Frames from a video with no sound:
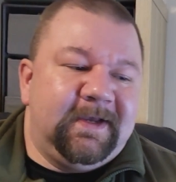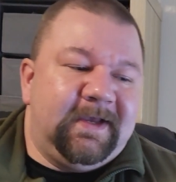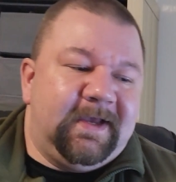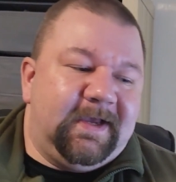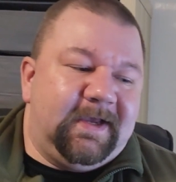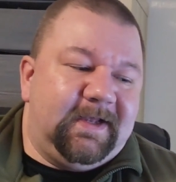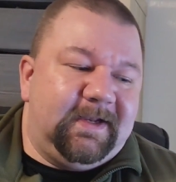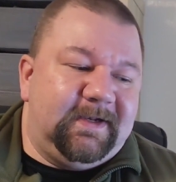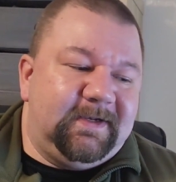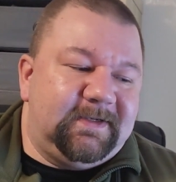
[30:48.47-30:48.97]

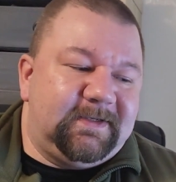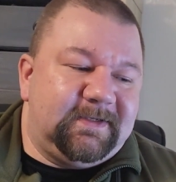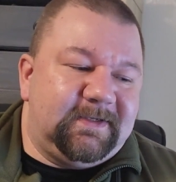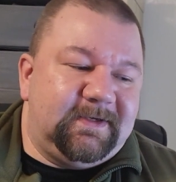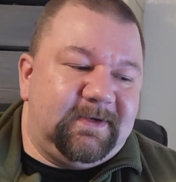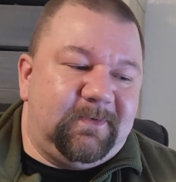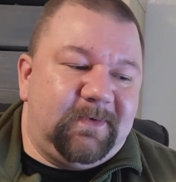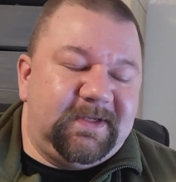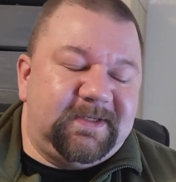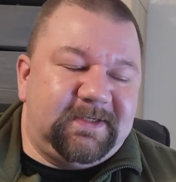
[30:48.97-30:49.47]
And
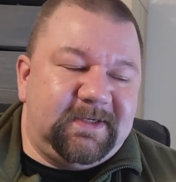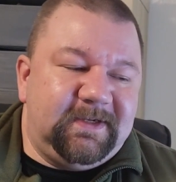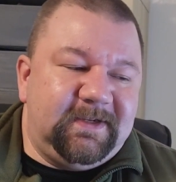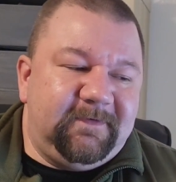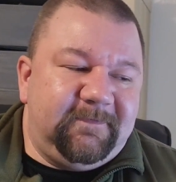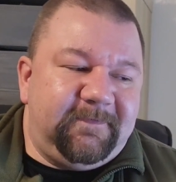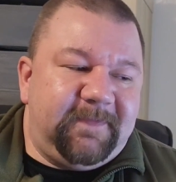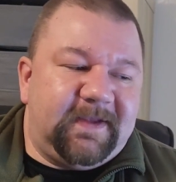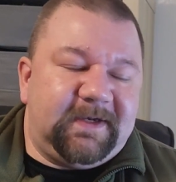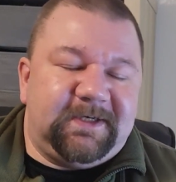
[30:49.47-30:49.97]
we see
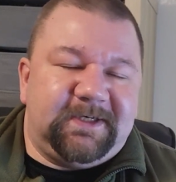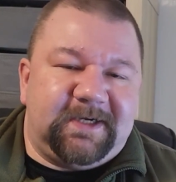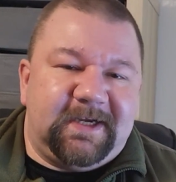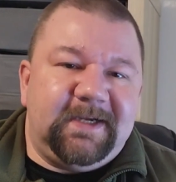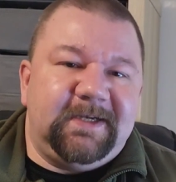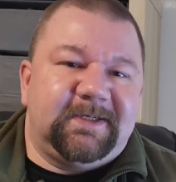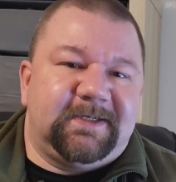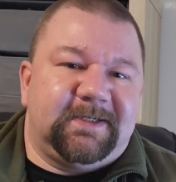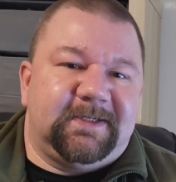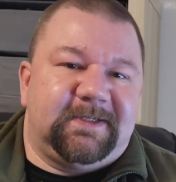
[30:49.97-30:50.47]
if that
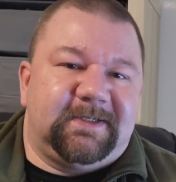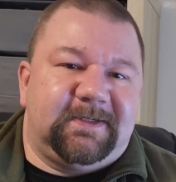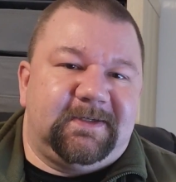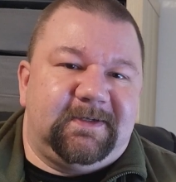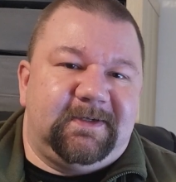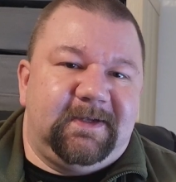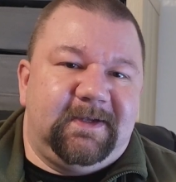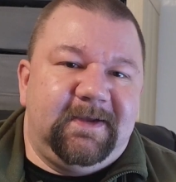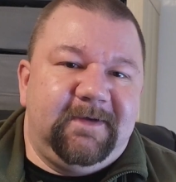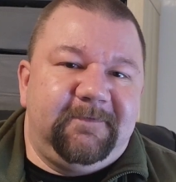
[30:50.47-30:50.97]
changes.
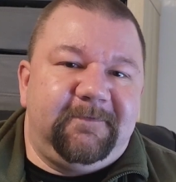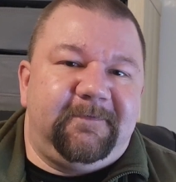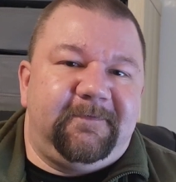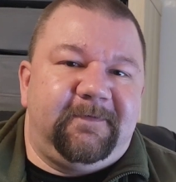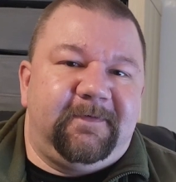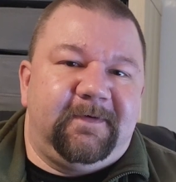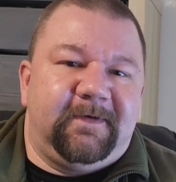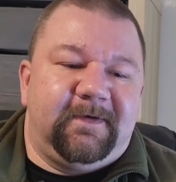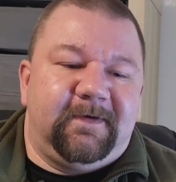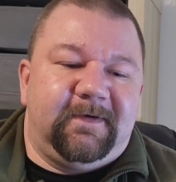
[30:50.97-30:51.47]

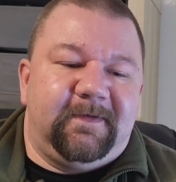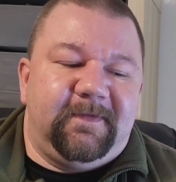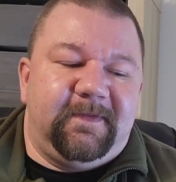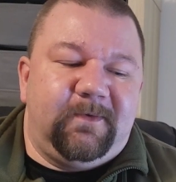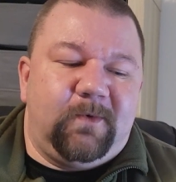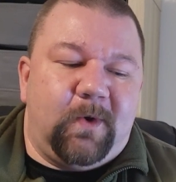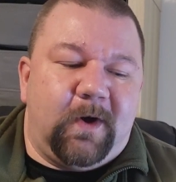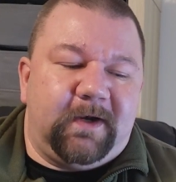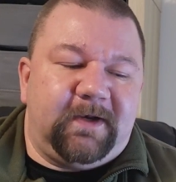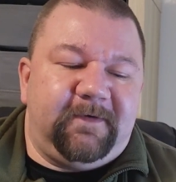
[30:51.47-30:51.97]
If the
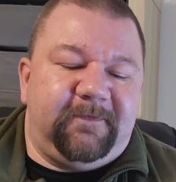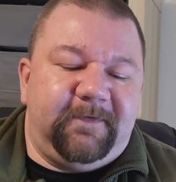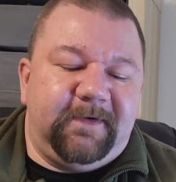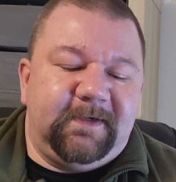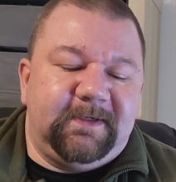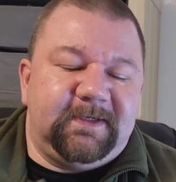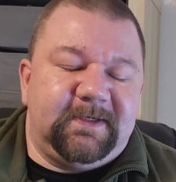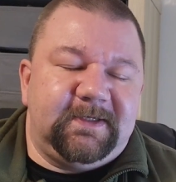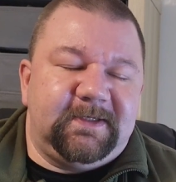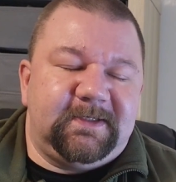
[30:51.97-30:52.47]
water
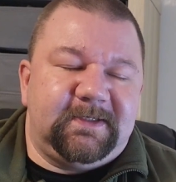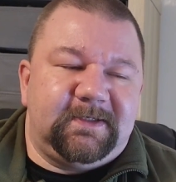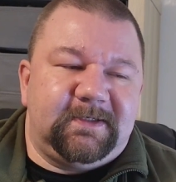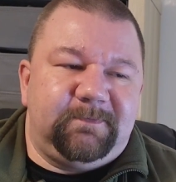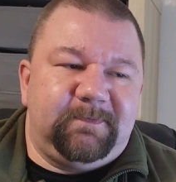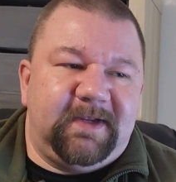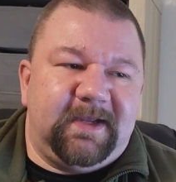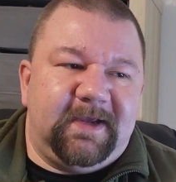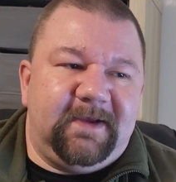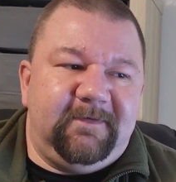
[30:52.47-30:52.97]
filters
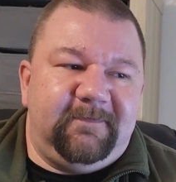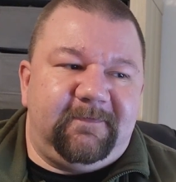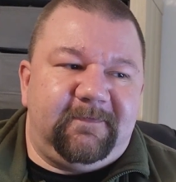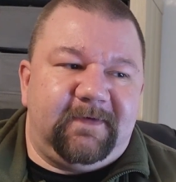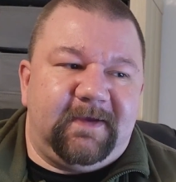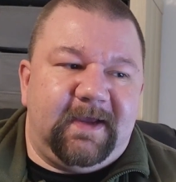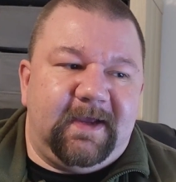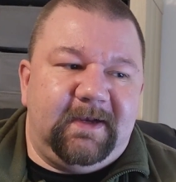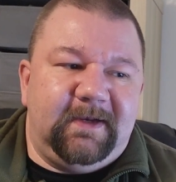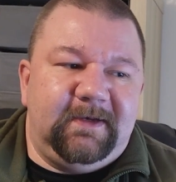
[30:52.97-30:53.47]
behave
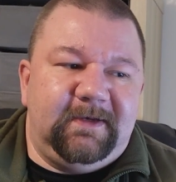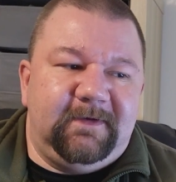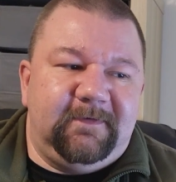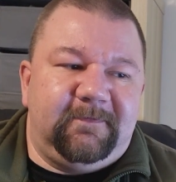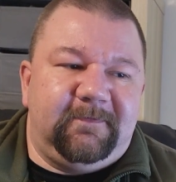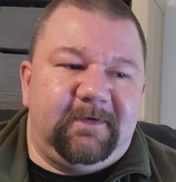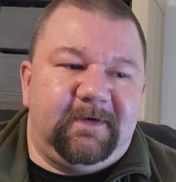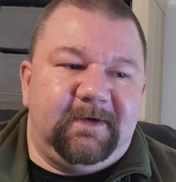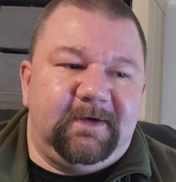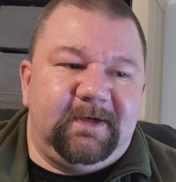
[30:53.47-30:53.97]
any
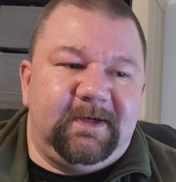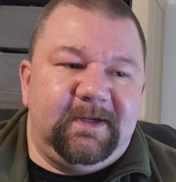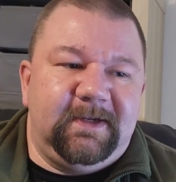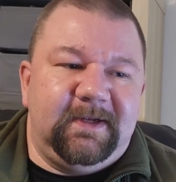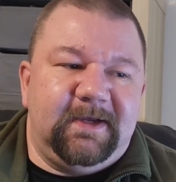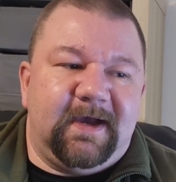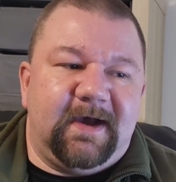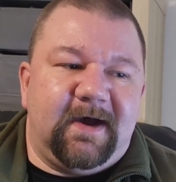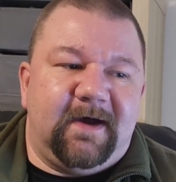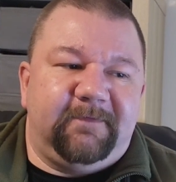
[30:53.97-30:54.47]

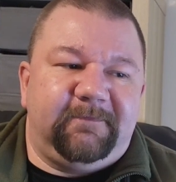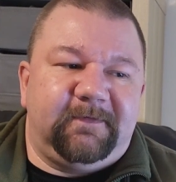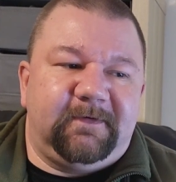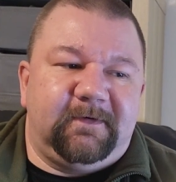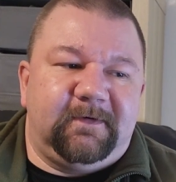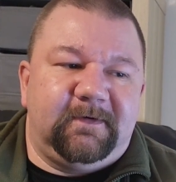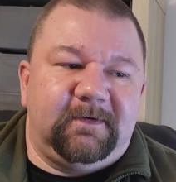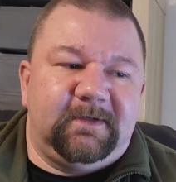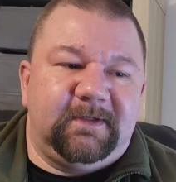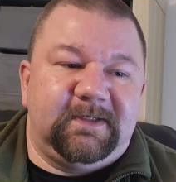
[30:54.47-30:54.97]
differently
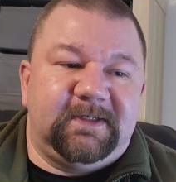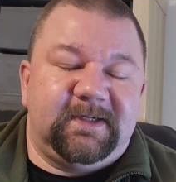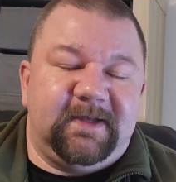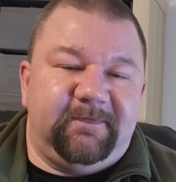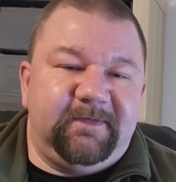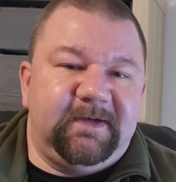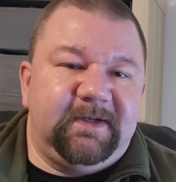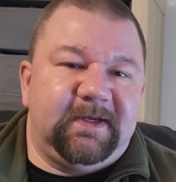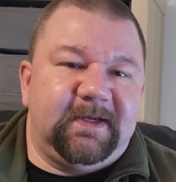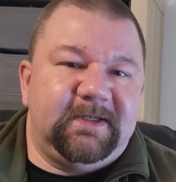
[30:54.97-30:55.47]
after
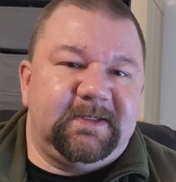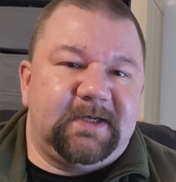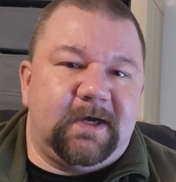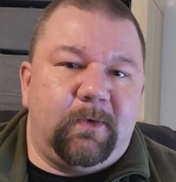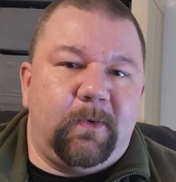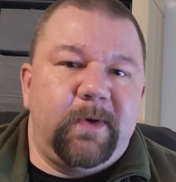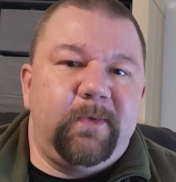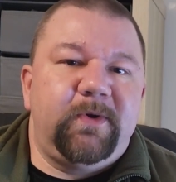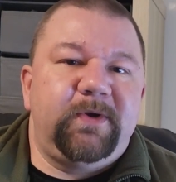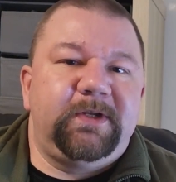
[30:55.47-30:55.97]
7 days, how
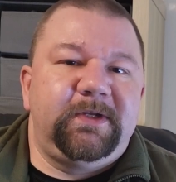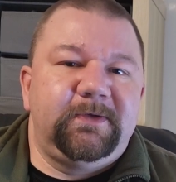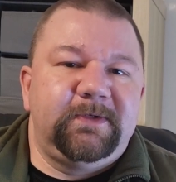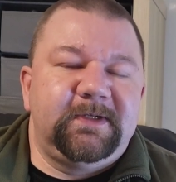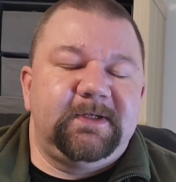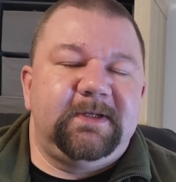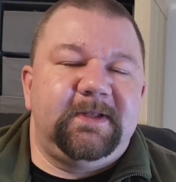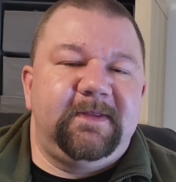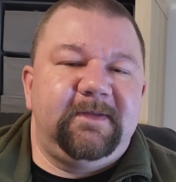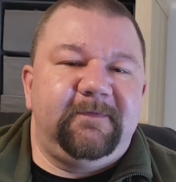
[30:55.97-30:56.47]
we would use
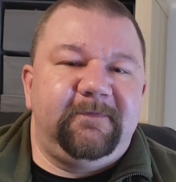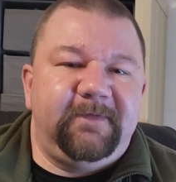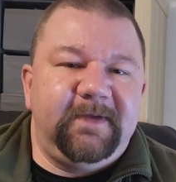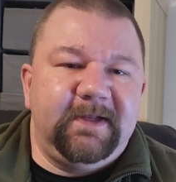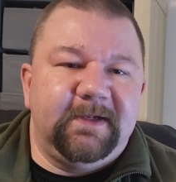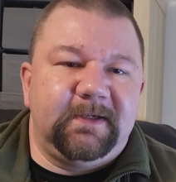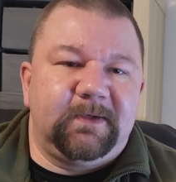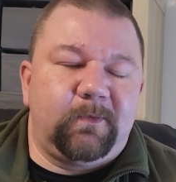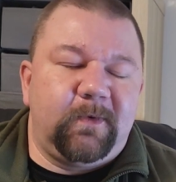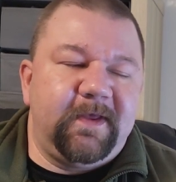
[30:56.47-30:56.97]
it in the
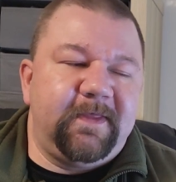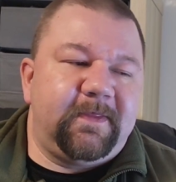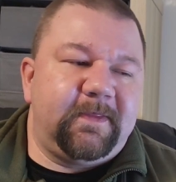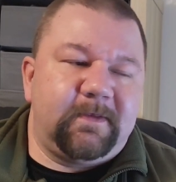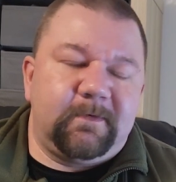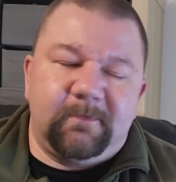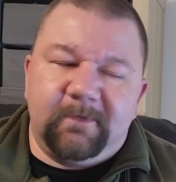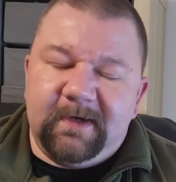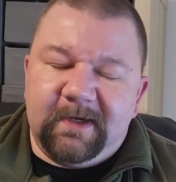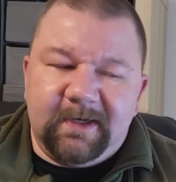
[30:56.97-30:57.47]
field
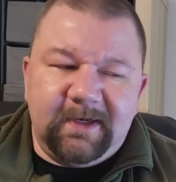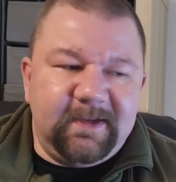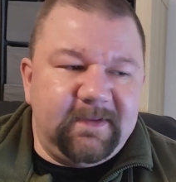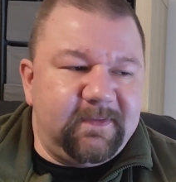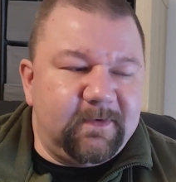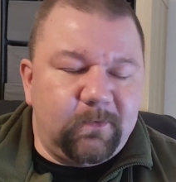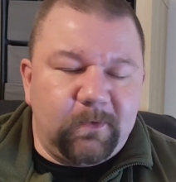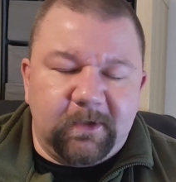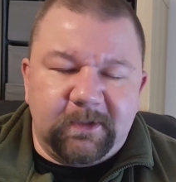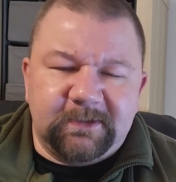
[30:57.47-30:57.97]
with really
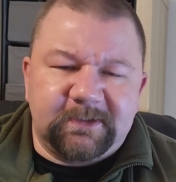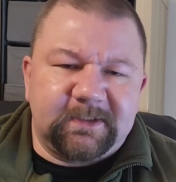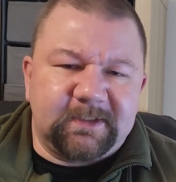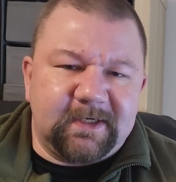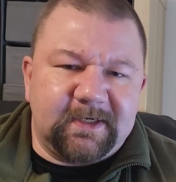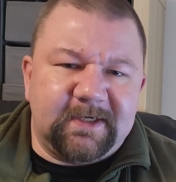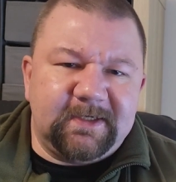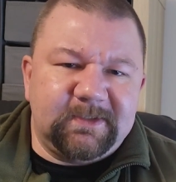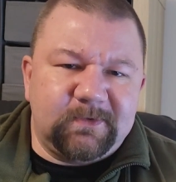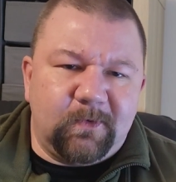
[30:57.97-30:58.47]
the worst
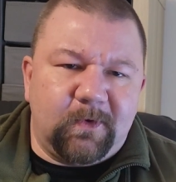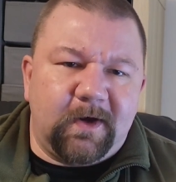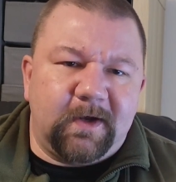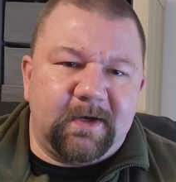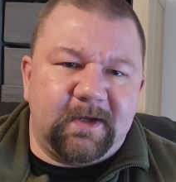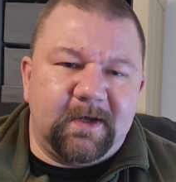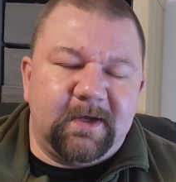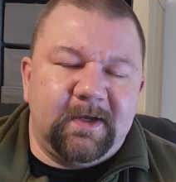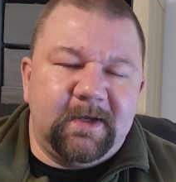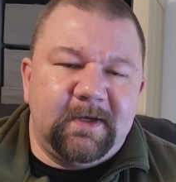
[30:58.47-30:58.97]
case
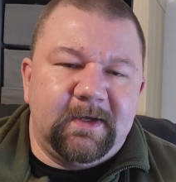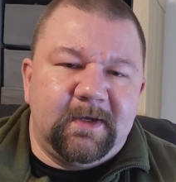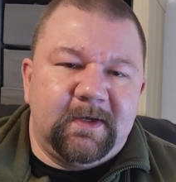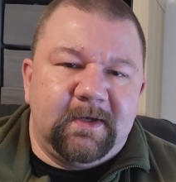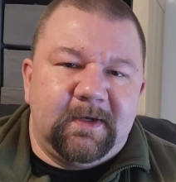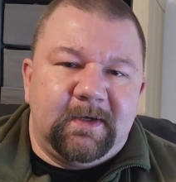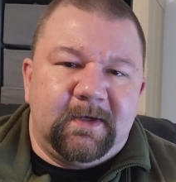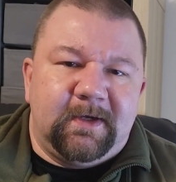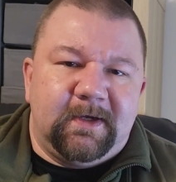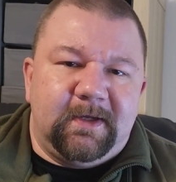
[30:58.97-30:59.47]
water
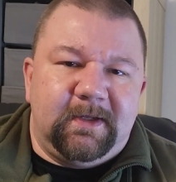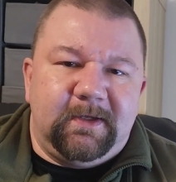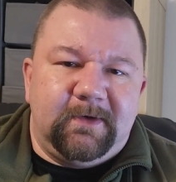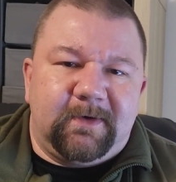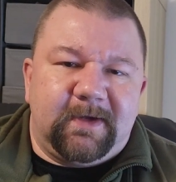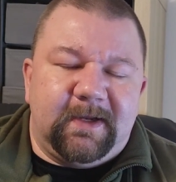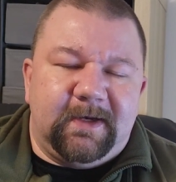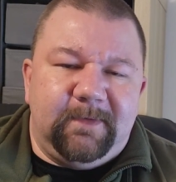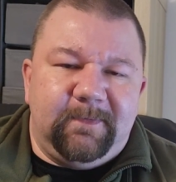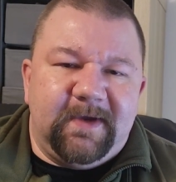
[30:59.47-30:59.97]
you
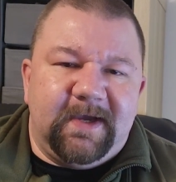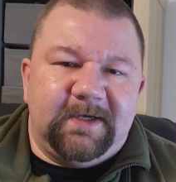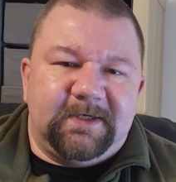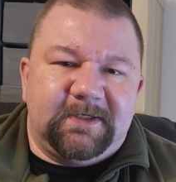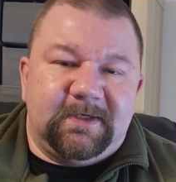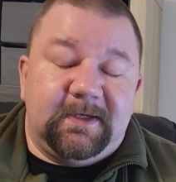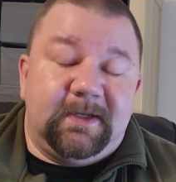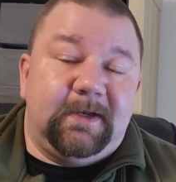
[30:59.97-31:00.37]
can imagine.